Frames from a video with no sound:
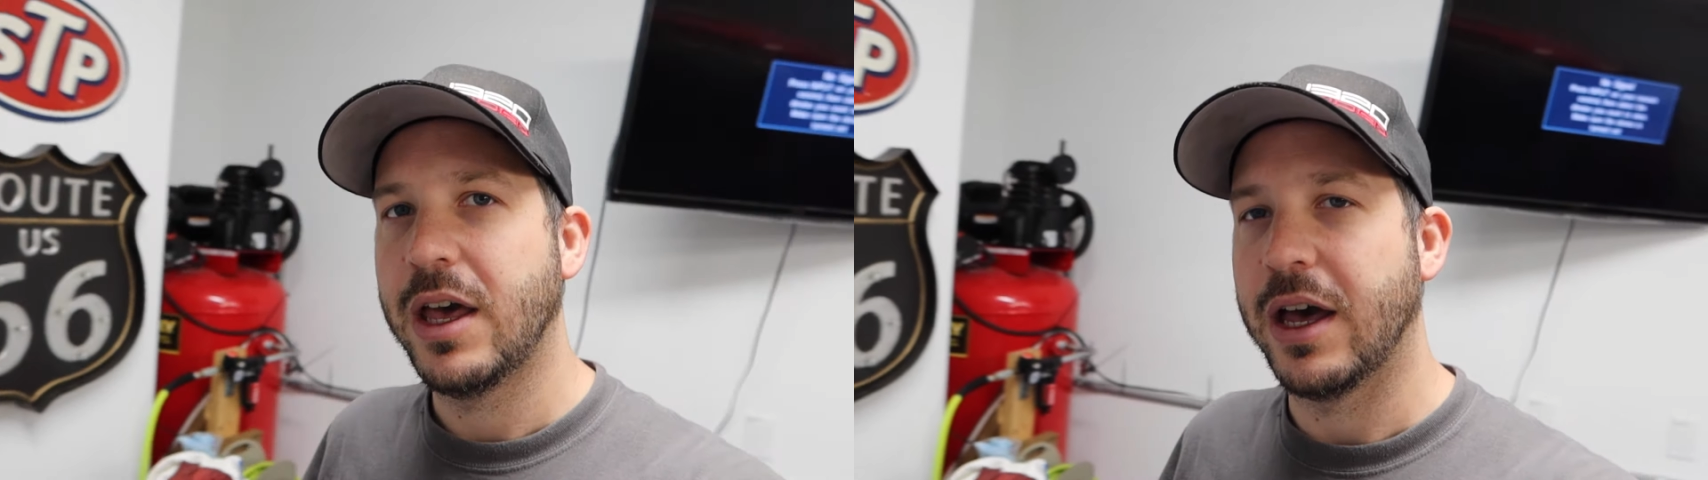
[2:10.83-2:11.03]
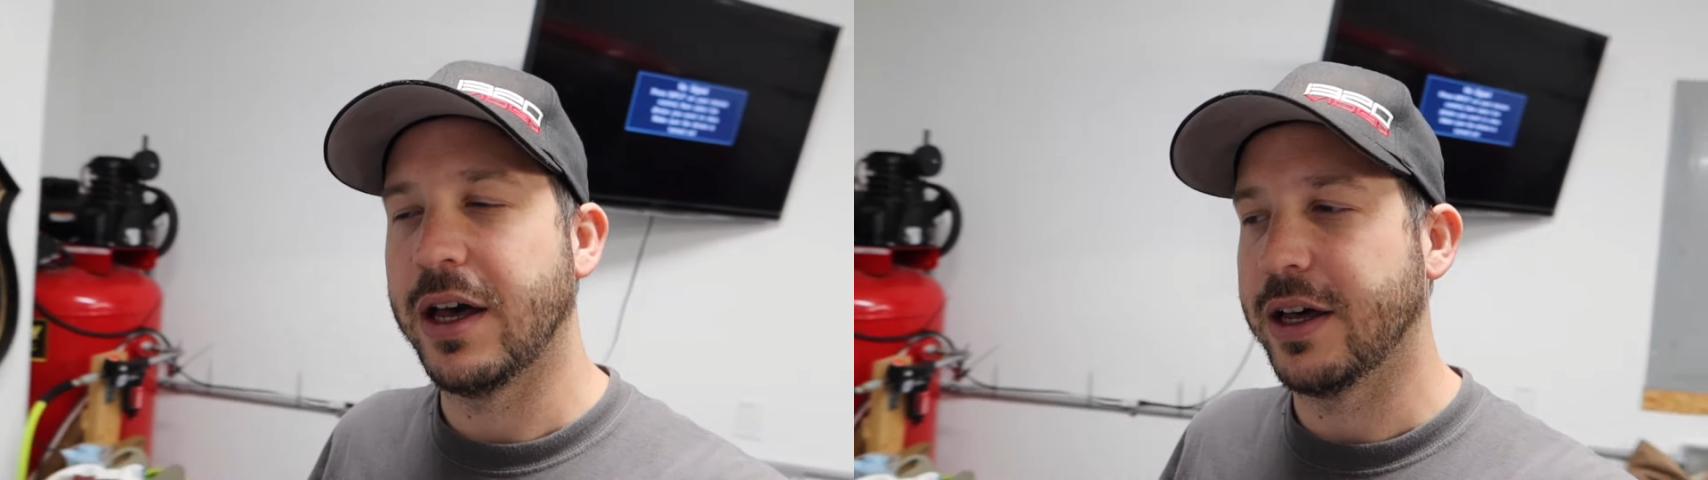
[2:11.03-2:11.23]

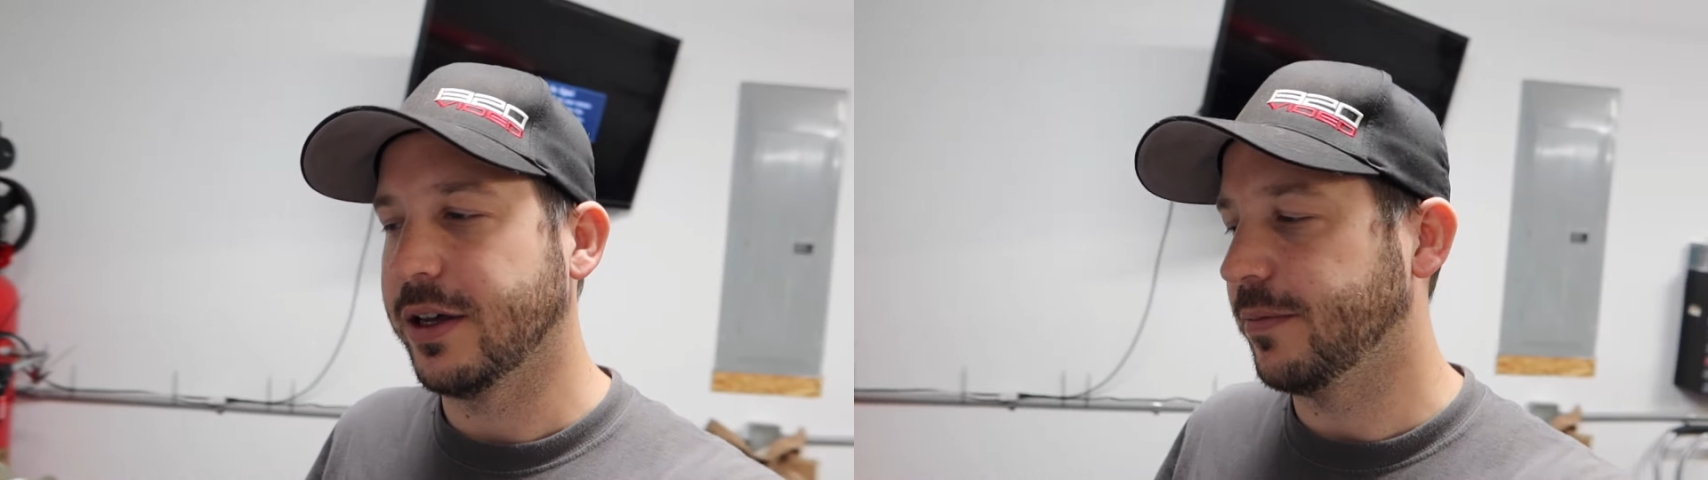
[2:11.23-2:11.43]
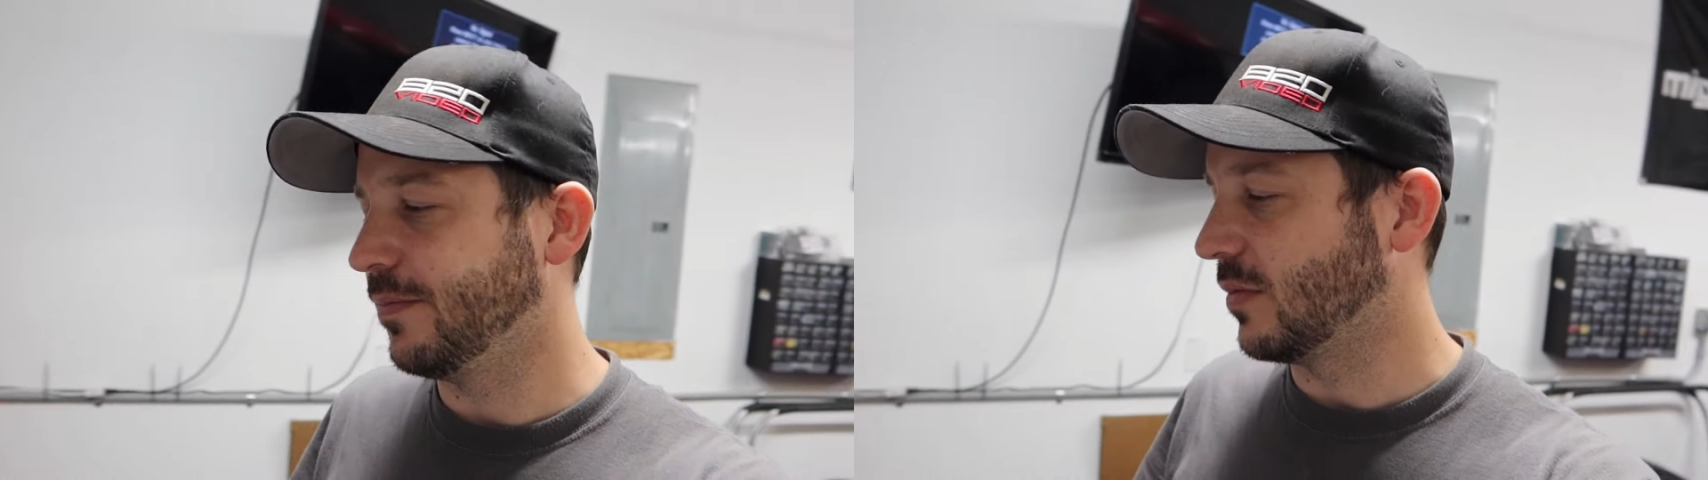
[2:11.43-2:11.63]

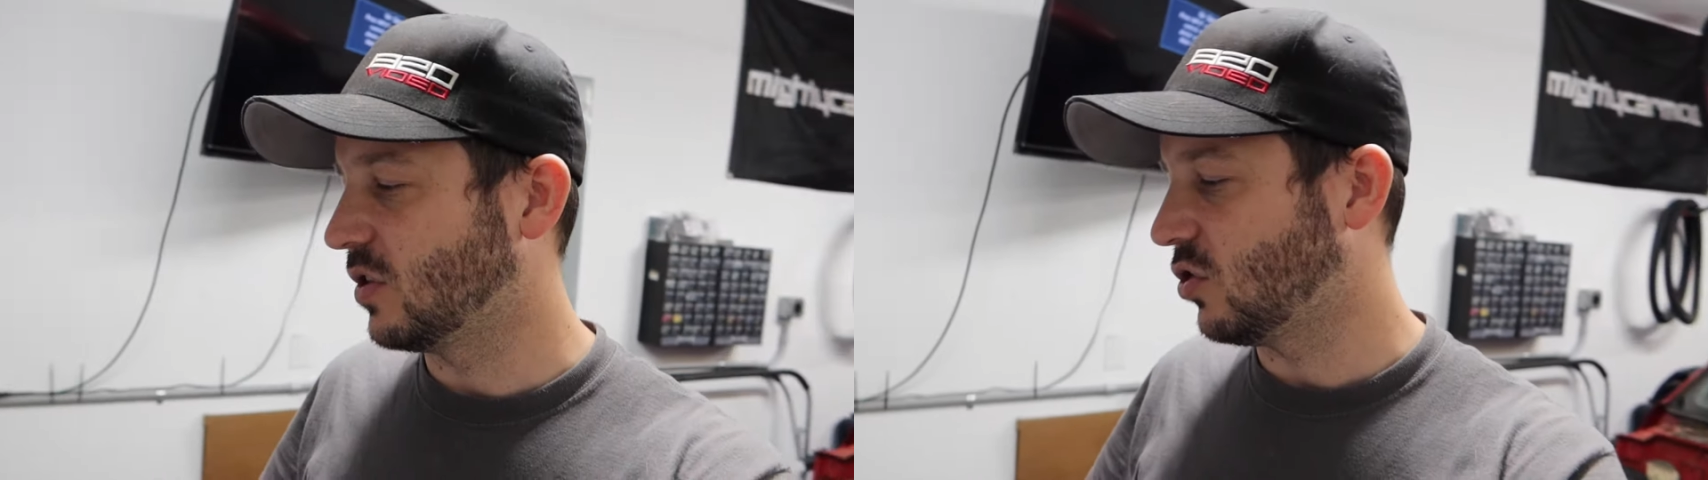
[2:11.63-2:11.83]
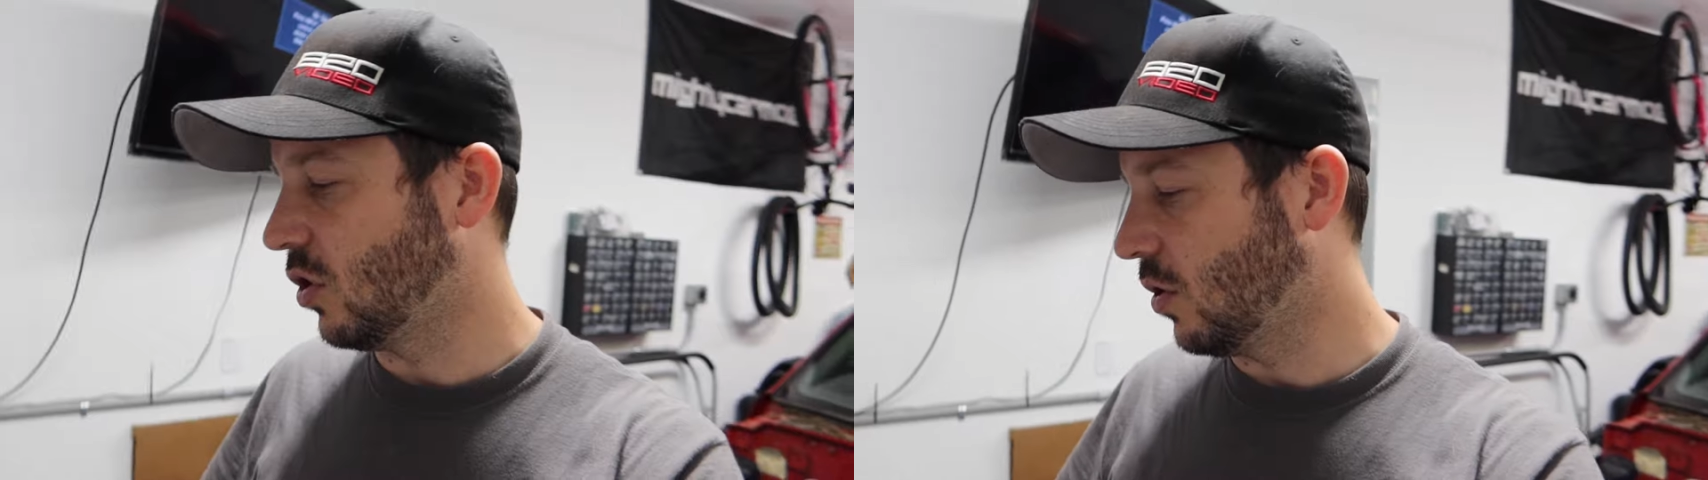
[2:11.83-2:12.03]

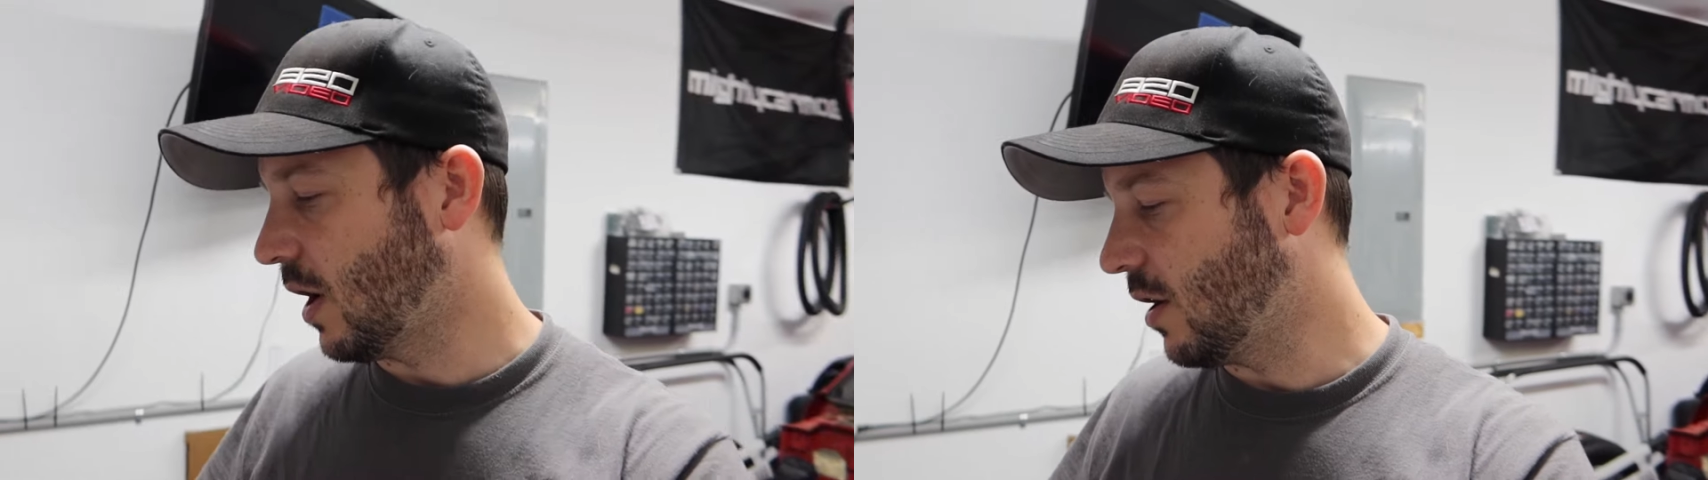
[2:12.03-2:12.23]
So